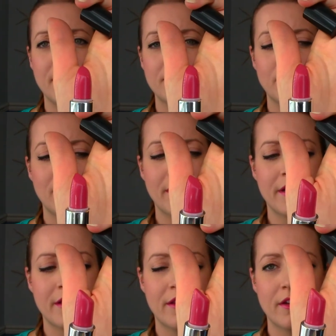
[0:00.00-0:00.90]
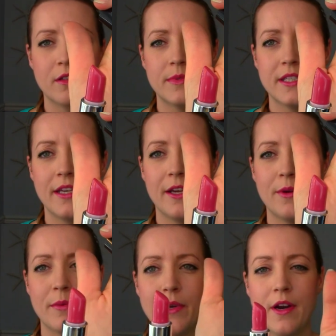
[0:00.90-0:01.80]
it's way bigger than the Urban Decay
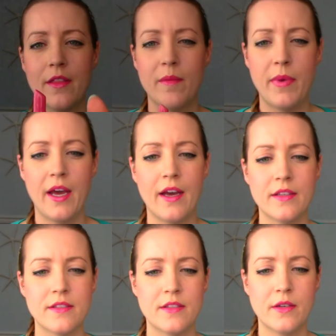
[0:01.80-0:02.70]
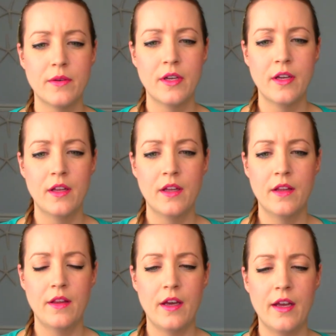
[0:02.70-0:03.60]
one we got in the past, so
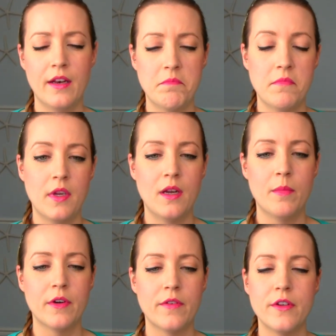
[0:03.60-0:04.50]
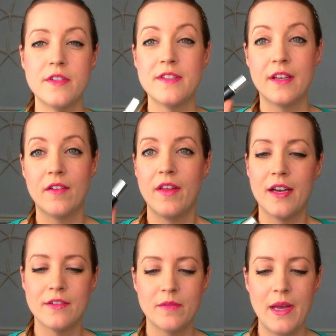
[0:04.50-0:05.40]
I've got a number of uses out of
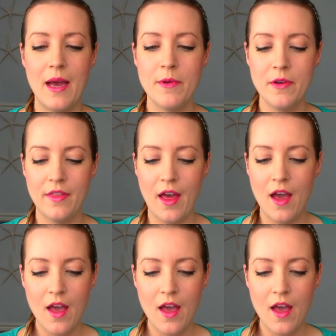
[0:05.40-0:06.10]
that, so I'm happy with that.